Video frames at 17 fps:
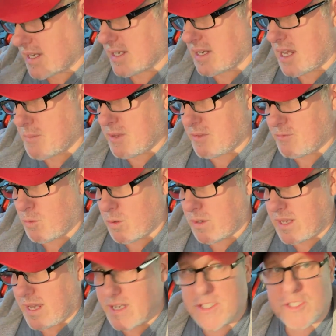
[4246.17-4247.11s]
economic
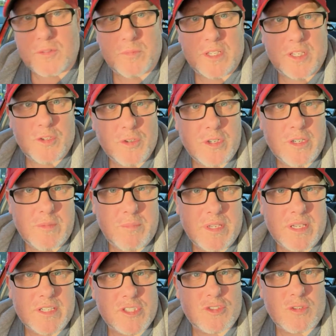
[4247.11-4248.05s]
forecast will be good
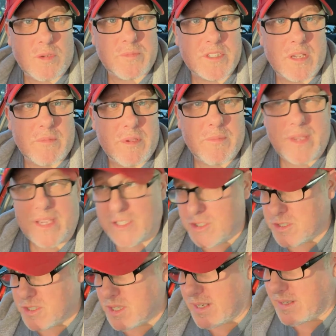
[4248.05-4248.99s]
because Trump's coming back,
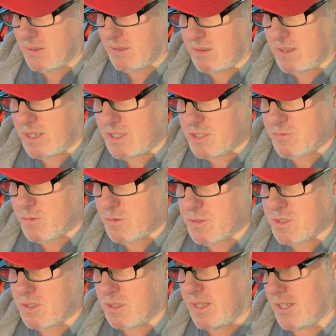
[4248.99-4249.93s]
just like in his
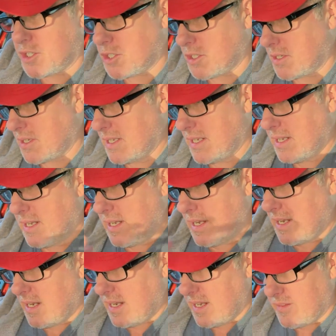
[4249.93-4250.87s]
first election.
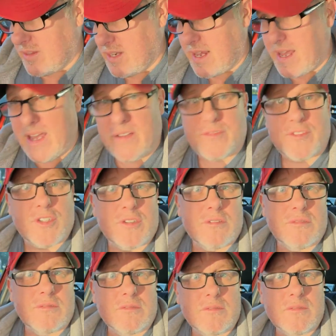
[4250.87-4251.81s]
And then
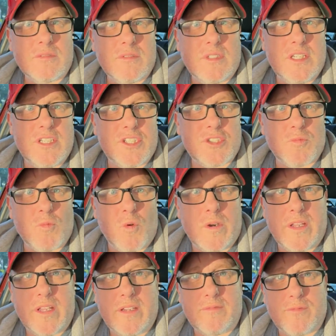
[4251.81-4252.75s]
after he's
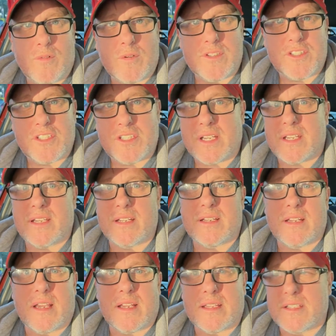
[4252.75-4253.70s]
sworn in for his second
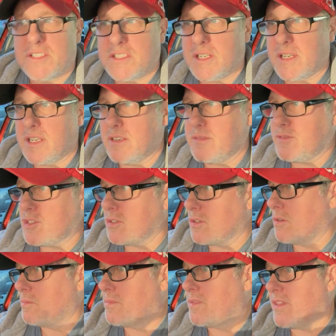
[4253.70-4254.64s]
and non-consecutive
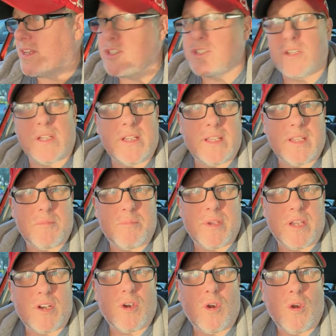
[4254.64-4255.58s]
term, things are going to get
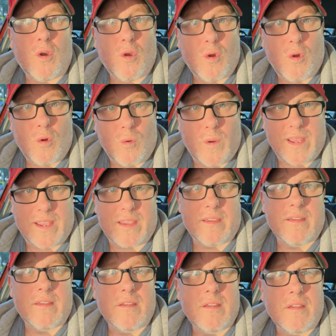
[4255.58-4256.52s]
better
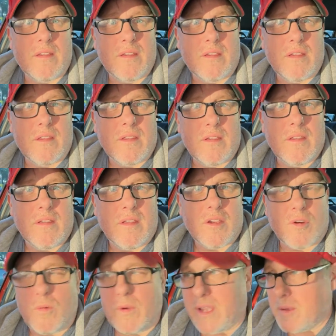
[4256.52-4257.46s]
quick.
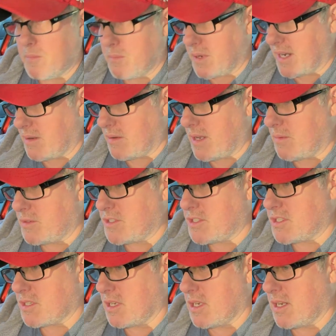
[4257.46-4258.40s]
But I
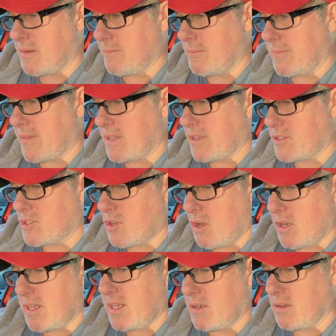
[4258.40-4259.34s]
was
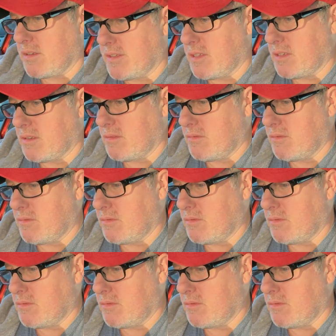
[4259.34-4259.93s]
talking on the